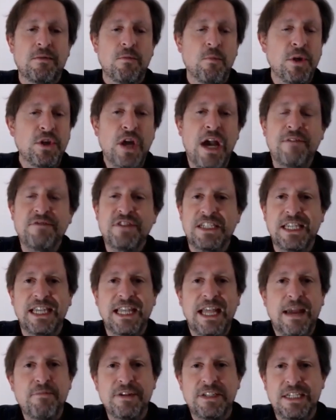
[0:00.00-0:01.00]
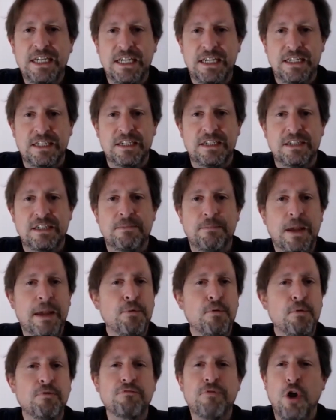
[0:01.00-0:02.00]
when you have celebrities,
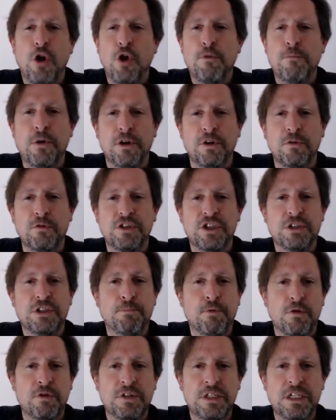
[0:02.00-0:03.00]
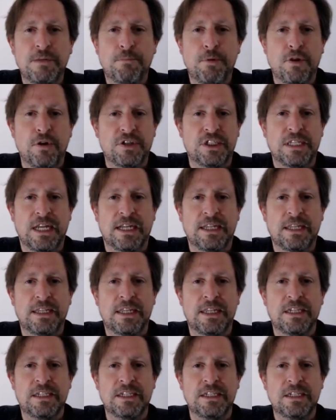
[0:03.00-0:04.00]
people, role models, sporting
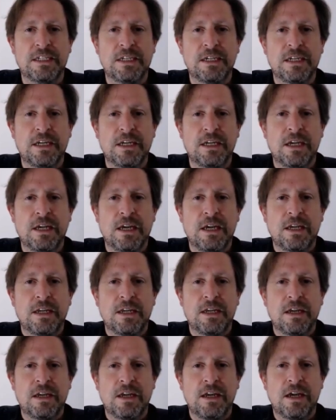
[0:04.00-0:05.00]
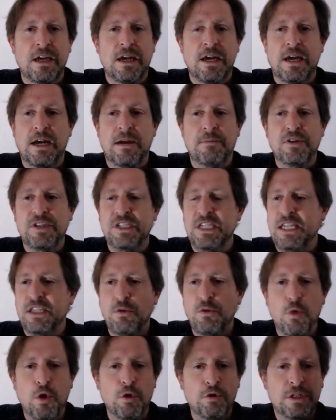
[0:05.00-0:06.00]
personalities, you said
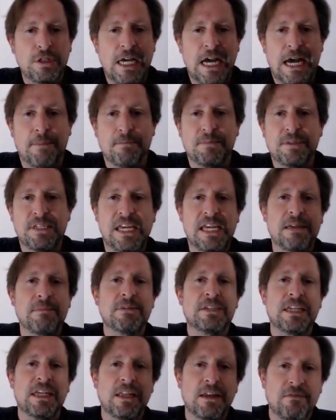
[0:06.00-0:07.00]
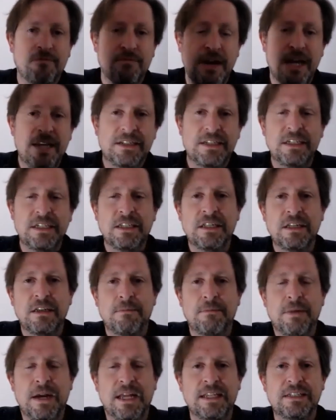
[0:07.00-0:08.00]
the World Cup, teams that are raising
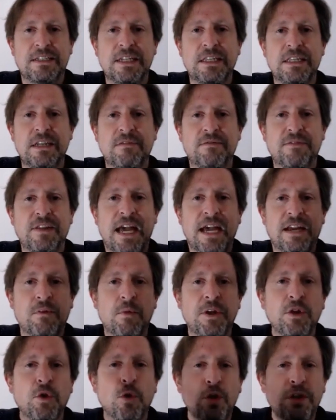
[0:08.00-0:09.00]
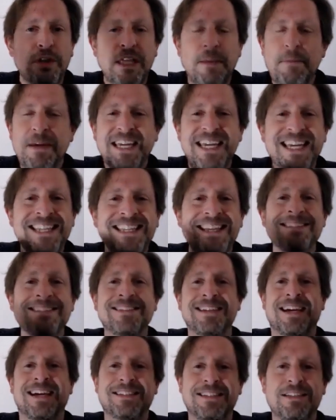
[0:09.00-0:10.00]
the Palestinian flag, when all they're being
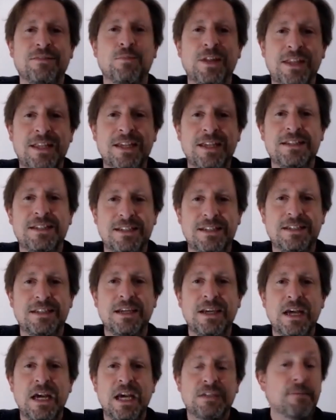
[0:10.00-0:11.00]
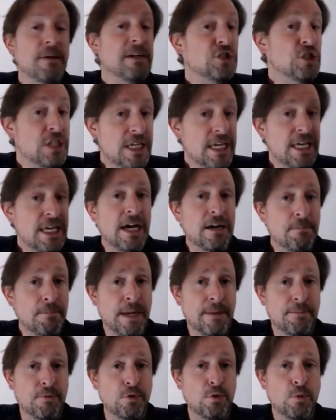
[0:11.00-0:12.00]
inundated with this, especially the young
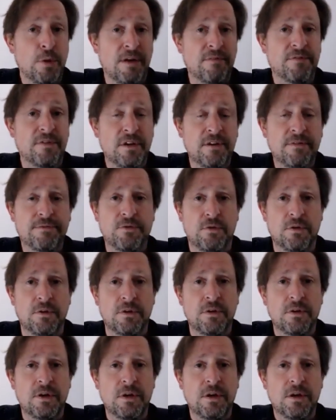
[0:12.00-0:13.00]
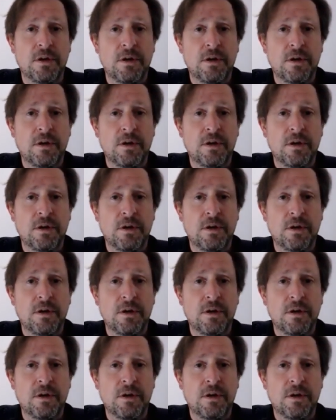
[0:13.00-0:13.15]
people who I fear for,